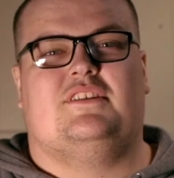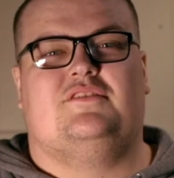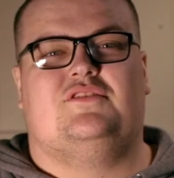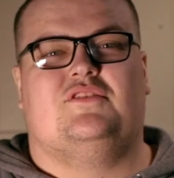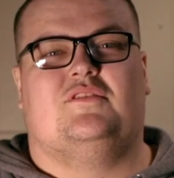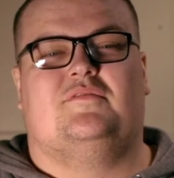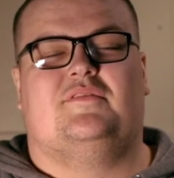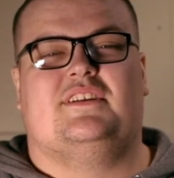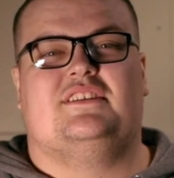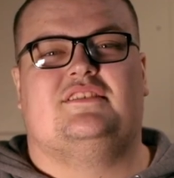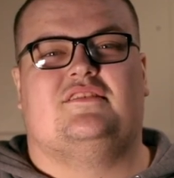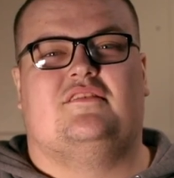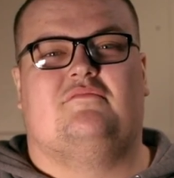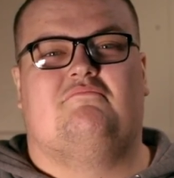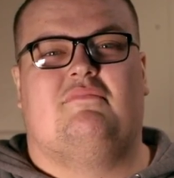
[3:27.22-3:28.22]
making sure
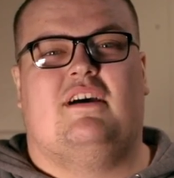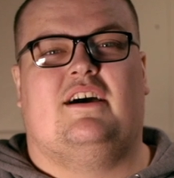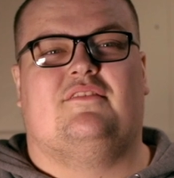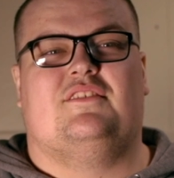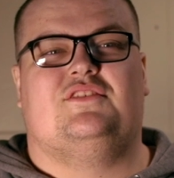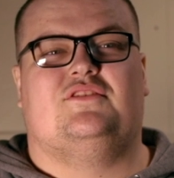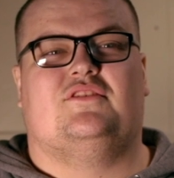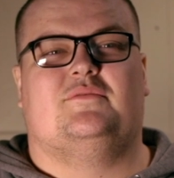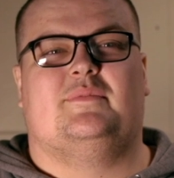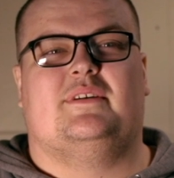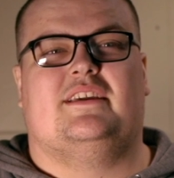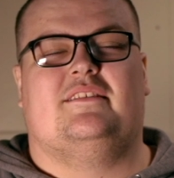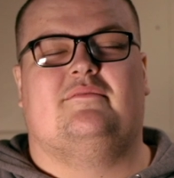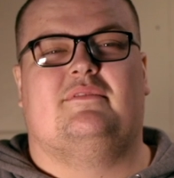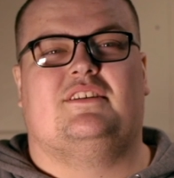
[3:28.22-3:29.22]
things are how they should
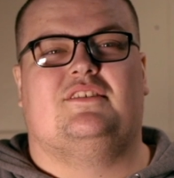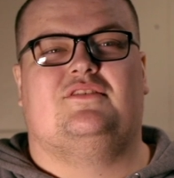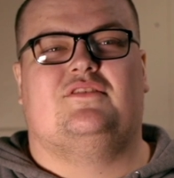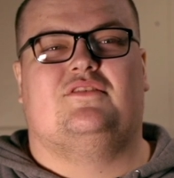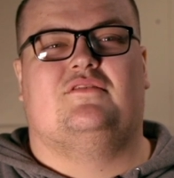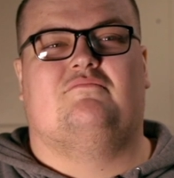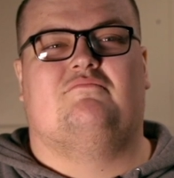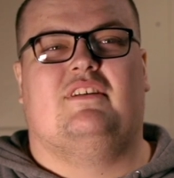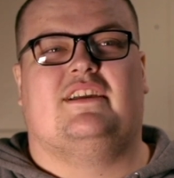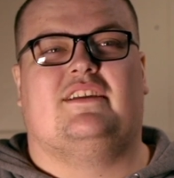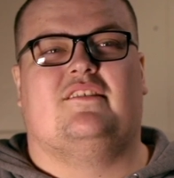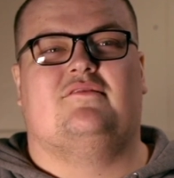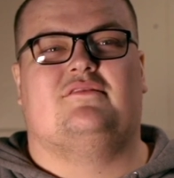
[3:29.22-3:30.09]
be, making sure it